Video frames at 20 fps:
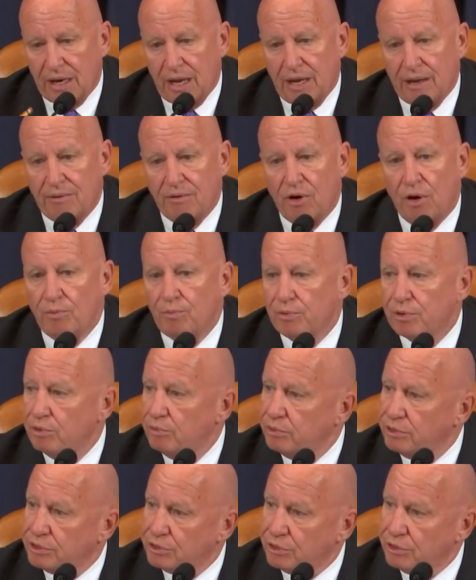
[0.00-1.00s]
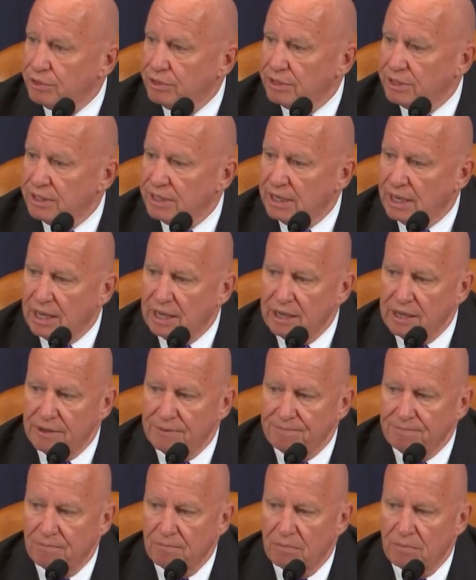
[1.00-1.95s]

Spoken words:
and I hope we return to the day